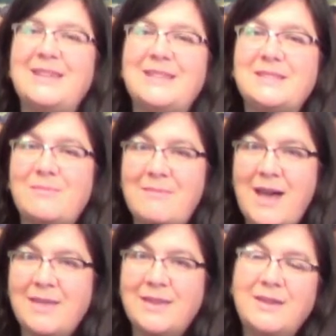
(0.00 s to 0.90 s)
a
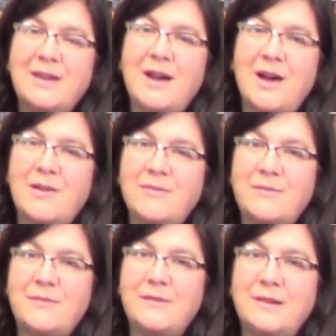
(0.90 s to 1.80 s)
method of
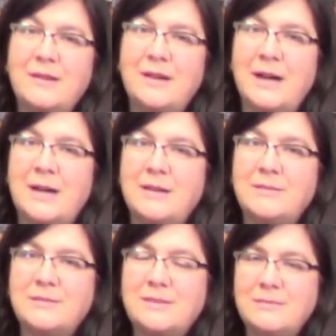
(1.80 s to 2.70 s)

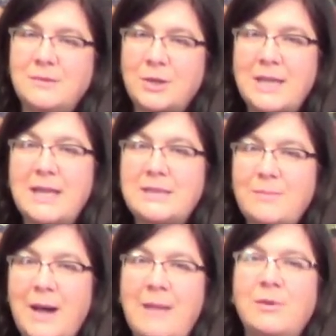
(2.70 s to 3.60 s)
looking at the
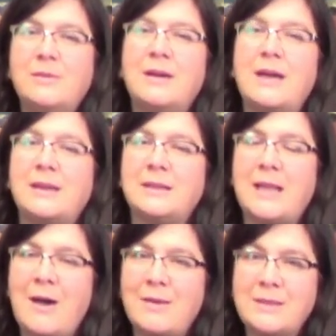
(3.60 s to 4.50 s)
Bible and
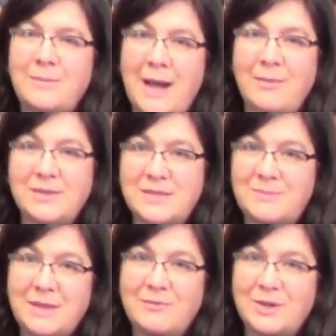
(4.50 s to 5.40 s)
allowing the Bible to
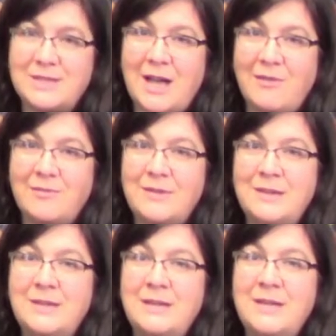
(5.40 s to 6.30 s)
speak for itself.
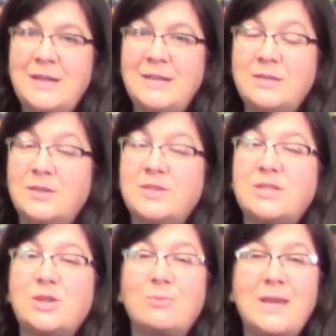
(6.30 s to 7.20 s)
So there's
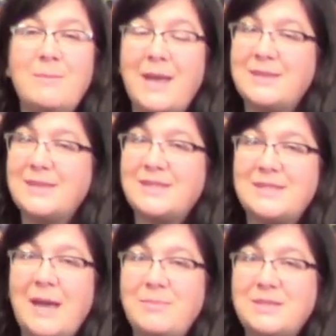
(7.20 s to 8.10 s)
3 basic
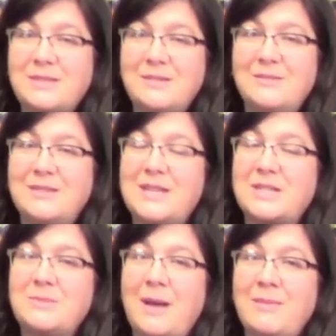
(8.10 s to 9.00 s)
steps to
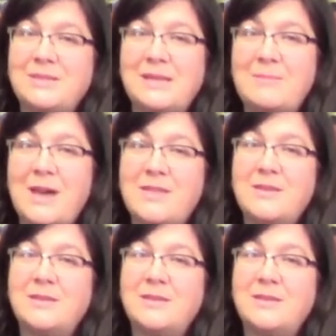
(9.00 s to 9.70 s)
inductive Bible study method.